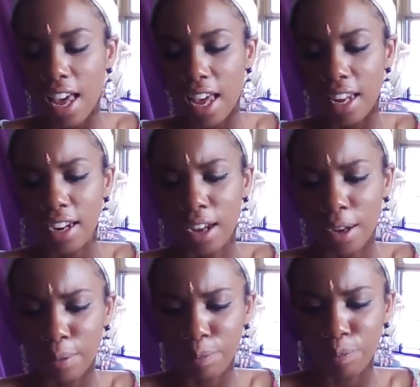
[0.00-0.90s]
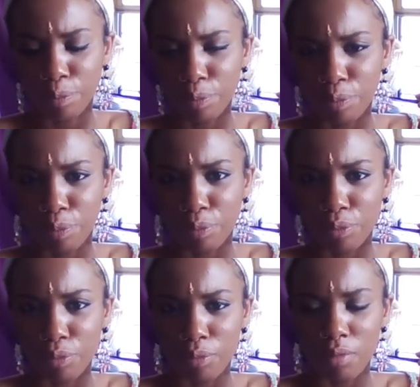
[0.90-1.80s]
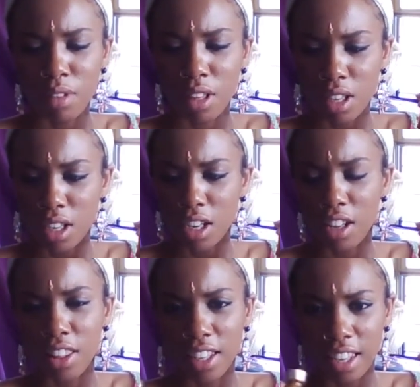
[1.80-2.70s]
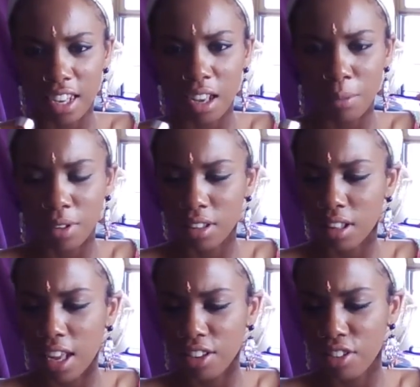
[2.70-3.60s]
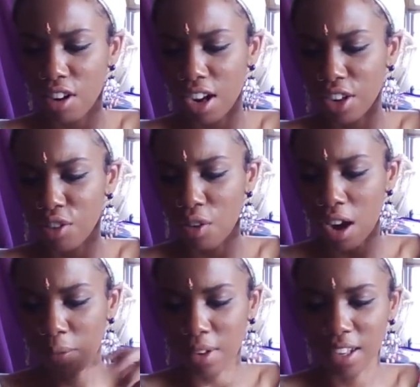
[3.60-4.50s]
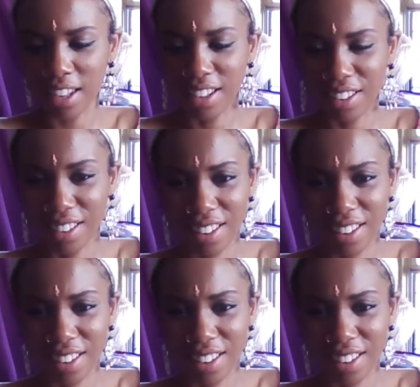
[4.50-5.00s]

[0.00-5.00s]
And another thing is that it comes in this glass jar, and I dropped it.